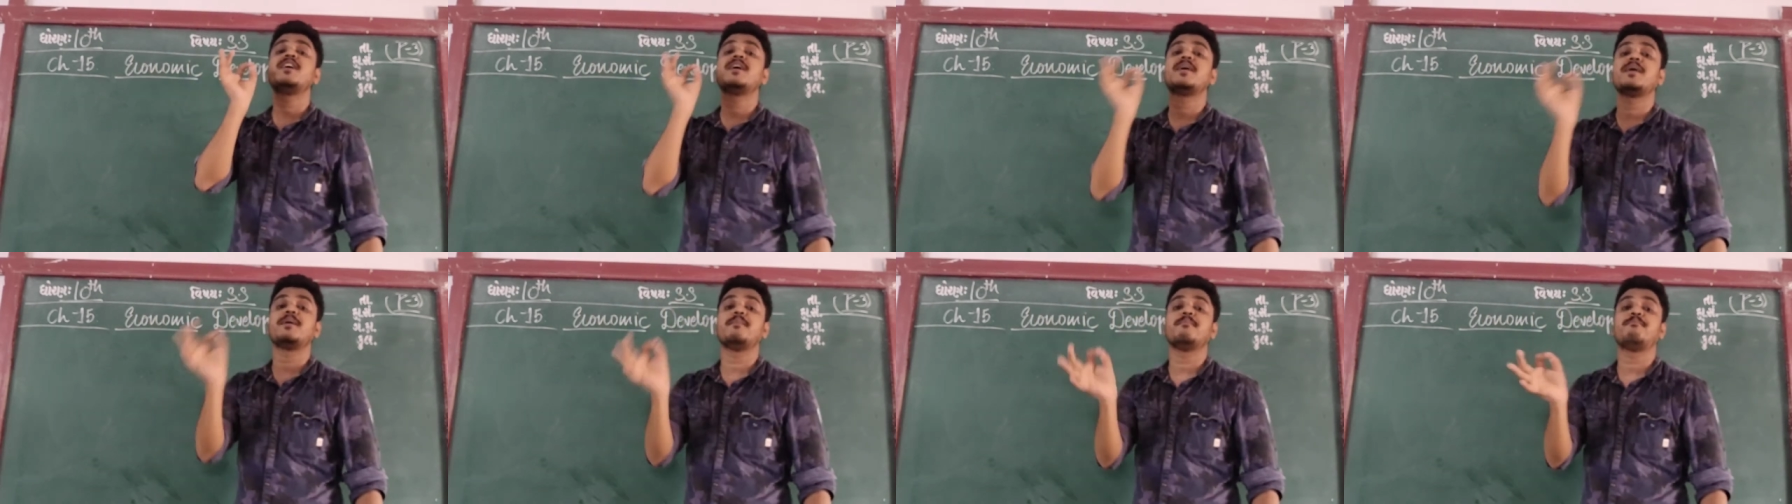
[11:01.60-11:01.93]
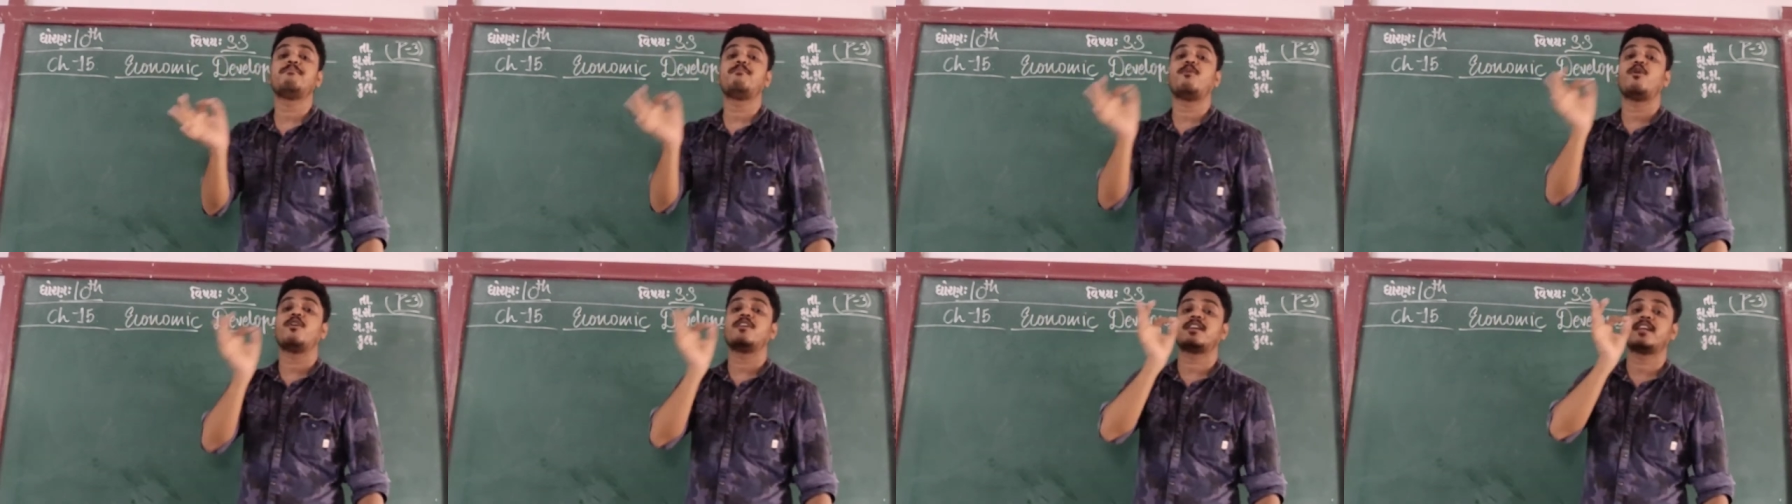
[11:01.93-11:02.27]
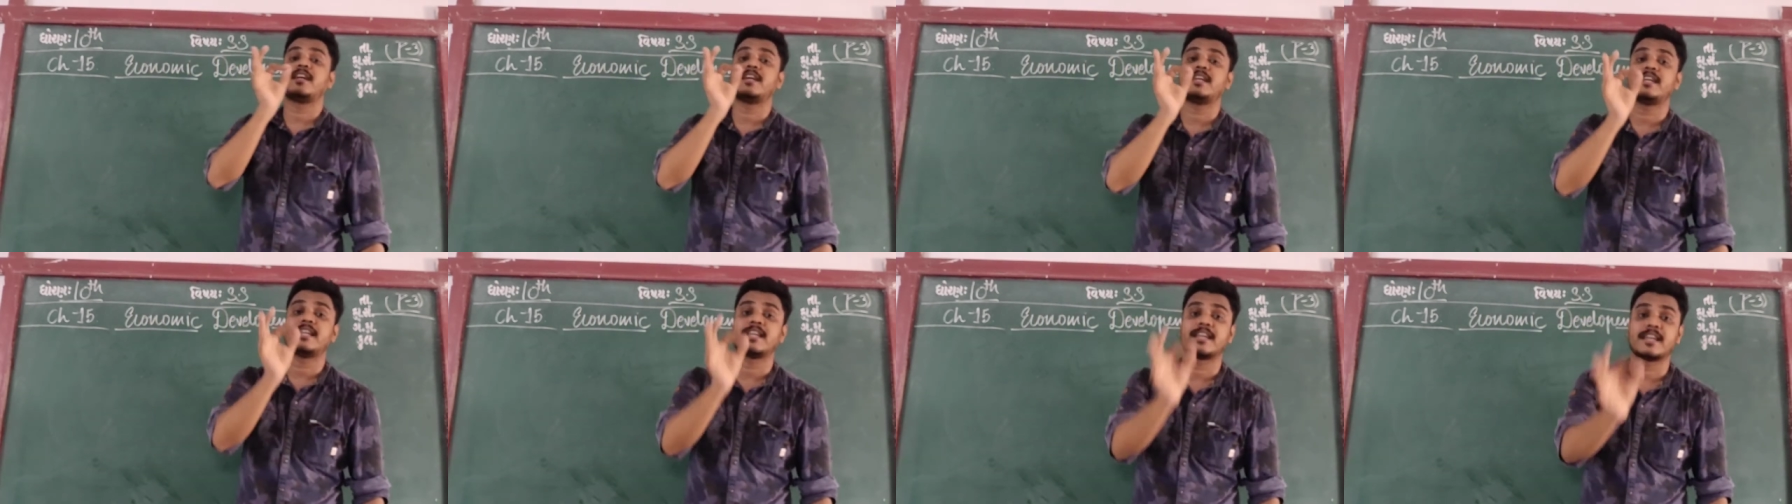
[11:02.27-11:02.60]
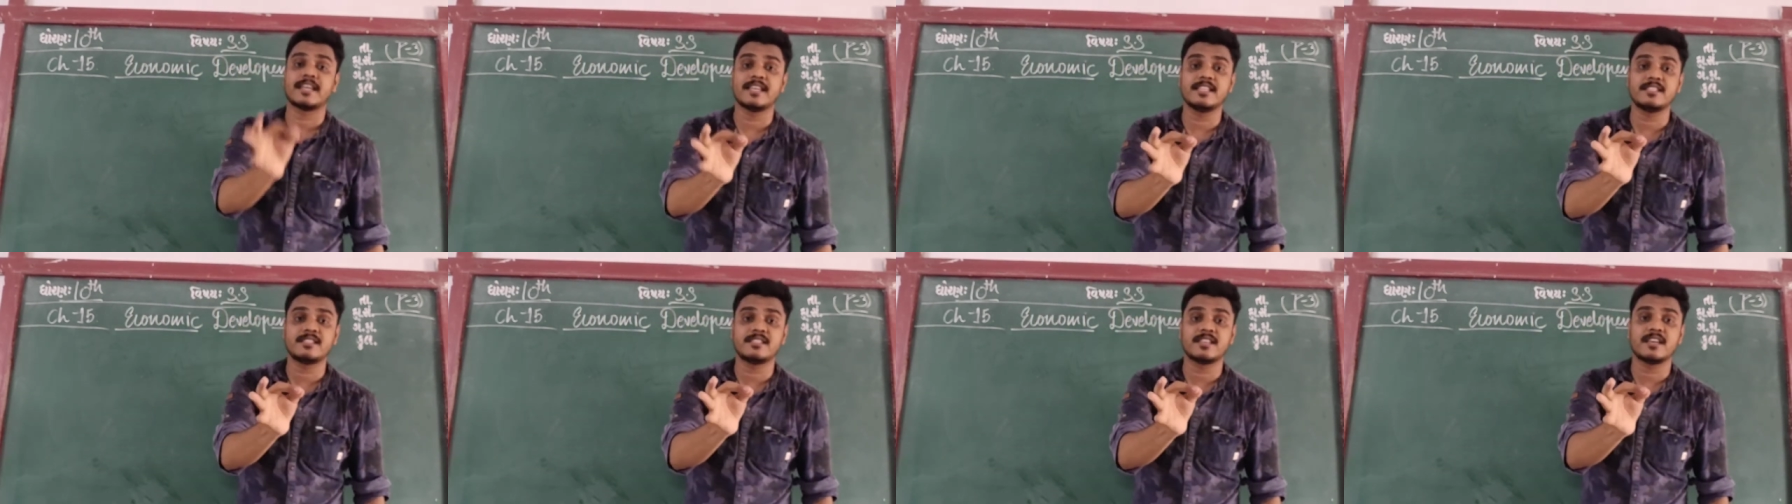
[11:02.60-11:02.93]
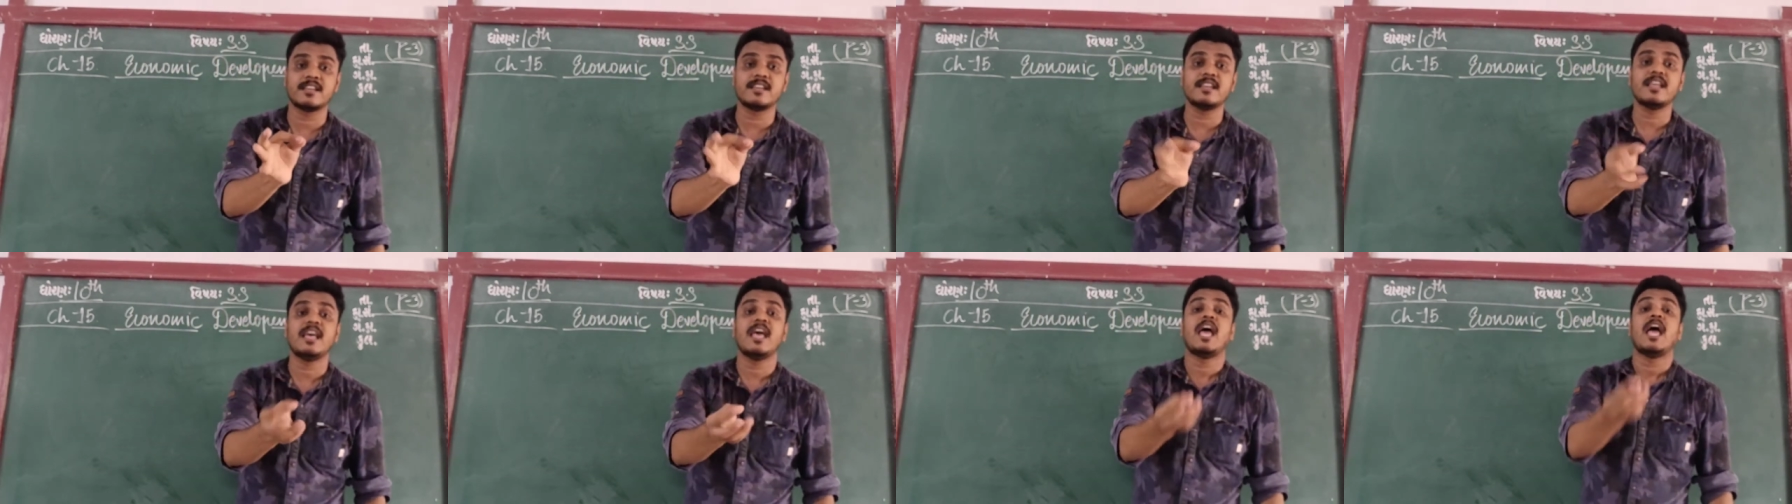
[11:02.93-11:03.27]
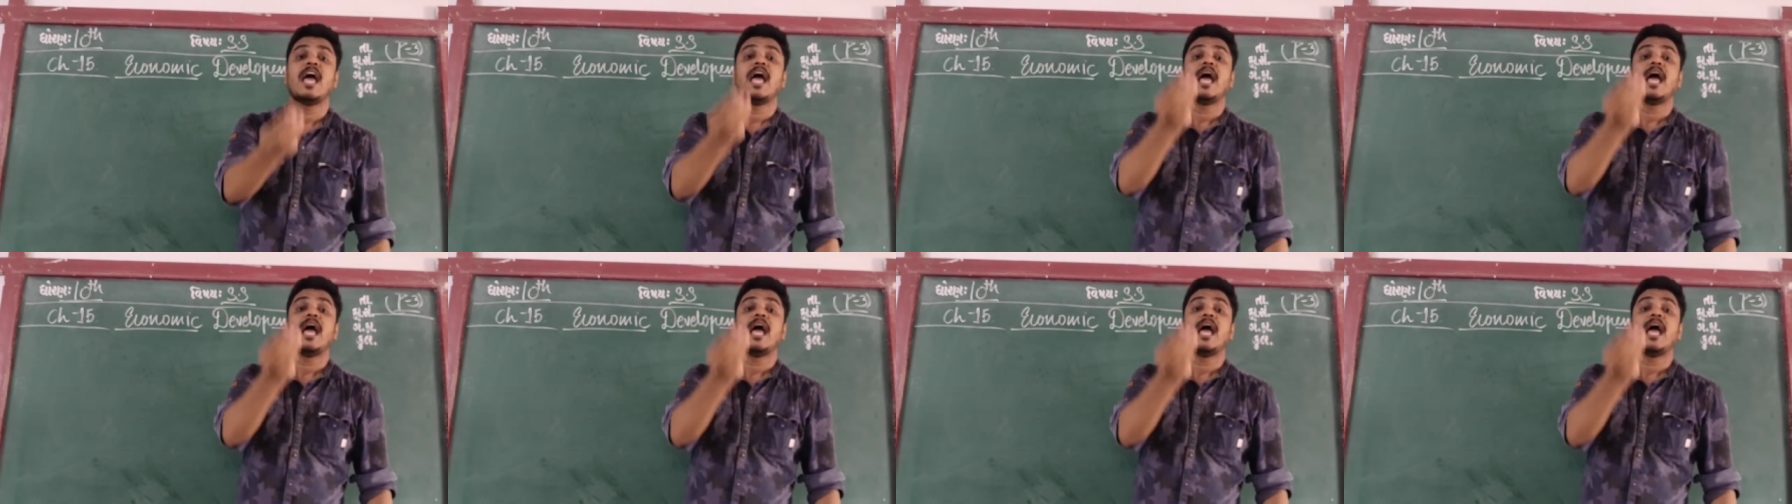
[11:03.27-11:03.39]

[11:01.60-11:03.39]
the important reason.